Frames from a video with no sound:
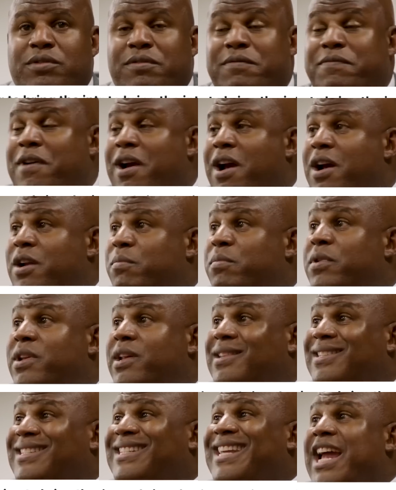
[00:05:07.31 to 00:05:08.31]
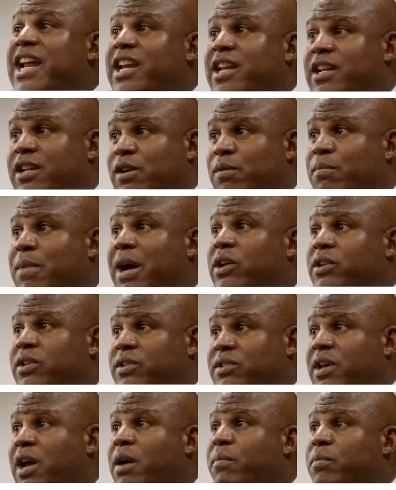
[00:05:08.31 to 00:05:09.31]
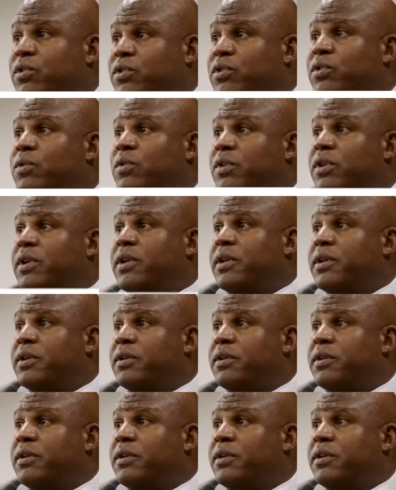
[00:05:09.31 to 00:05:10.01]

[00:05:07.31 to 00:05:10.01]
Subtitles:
is basically yelling at everybody, which is